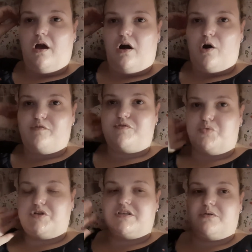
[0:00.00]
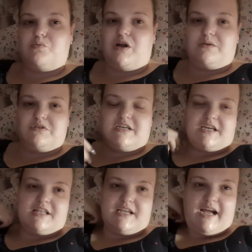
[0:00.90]
afterwards while he was
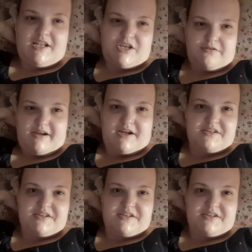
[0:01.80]
taking the cannula out,